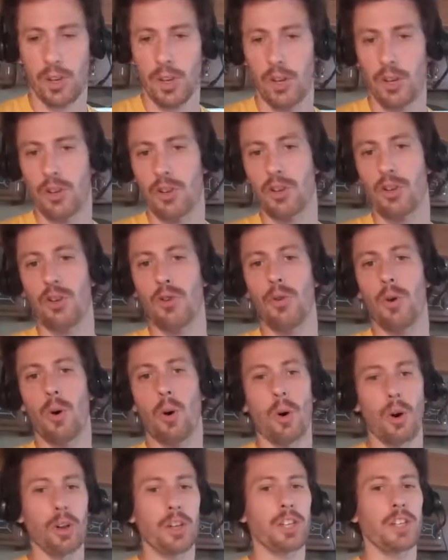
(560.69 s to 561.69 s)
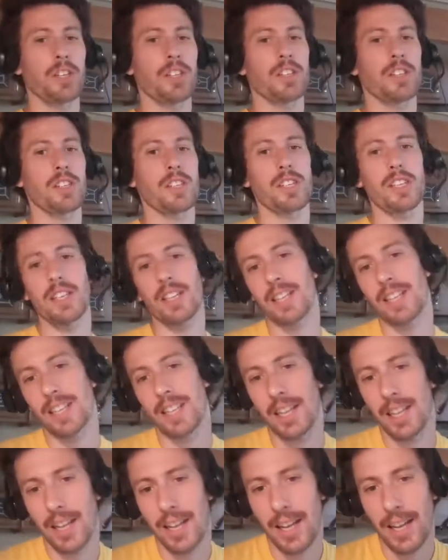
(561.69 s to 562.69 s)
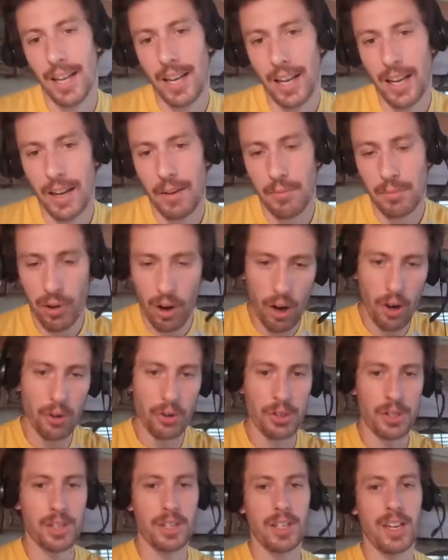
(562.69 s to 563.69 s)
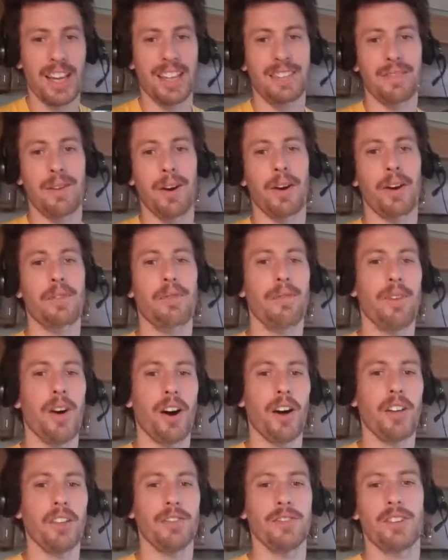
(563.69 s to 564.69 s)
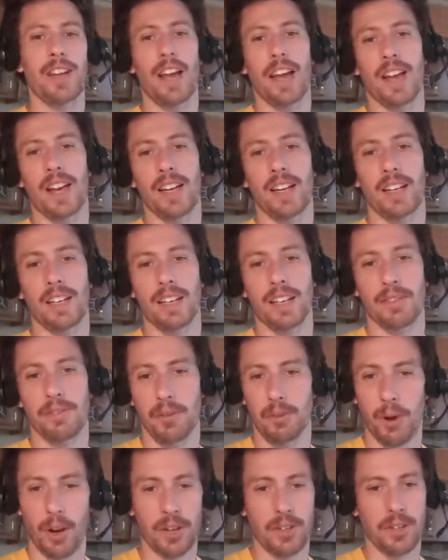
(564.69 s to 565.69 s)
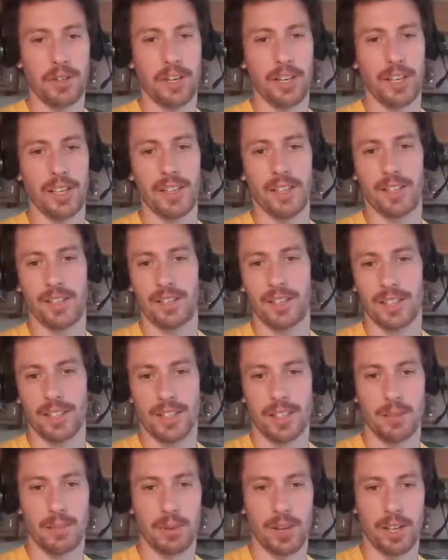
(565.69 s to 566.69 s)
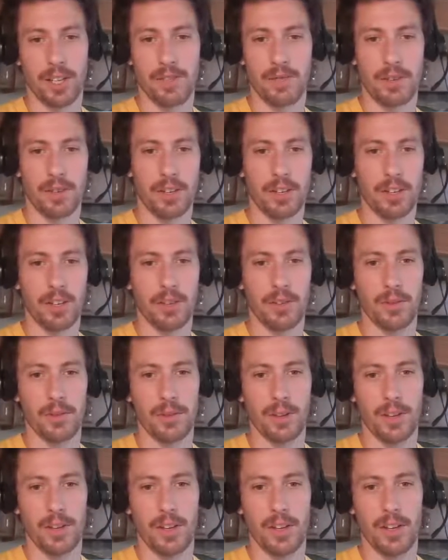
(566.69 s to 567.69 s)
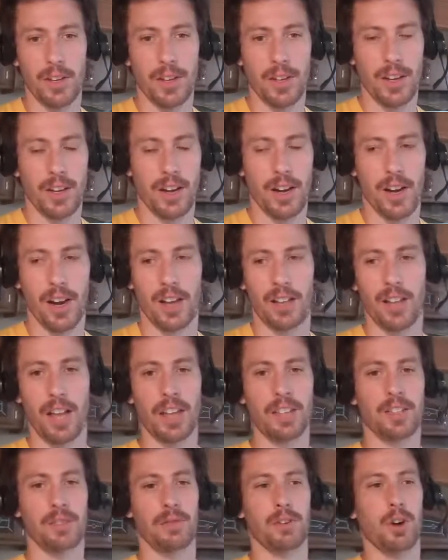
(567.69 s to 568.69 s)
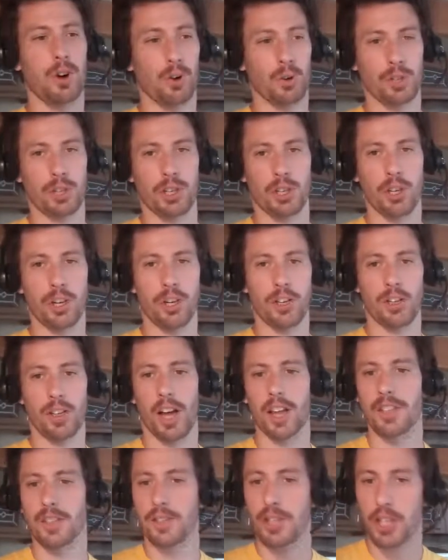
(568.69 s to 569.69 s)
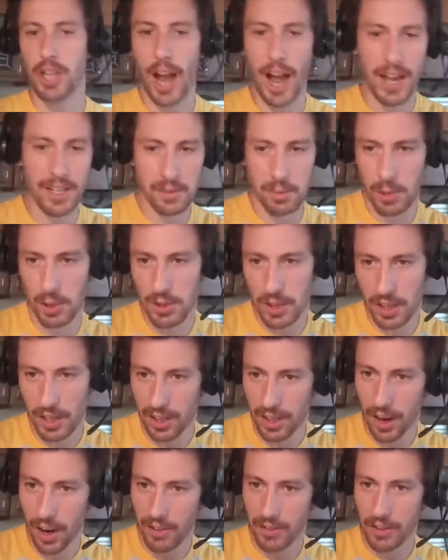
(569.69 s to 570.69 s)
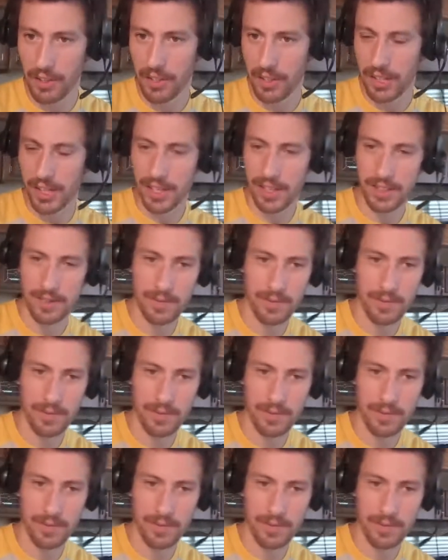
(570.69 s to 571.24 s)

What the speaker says: New Orleans. Pros, it's very fun, and if you want to drink, this is a place for you. Lots of culture, lots of jazz music, obviously.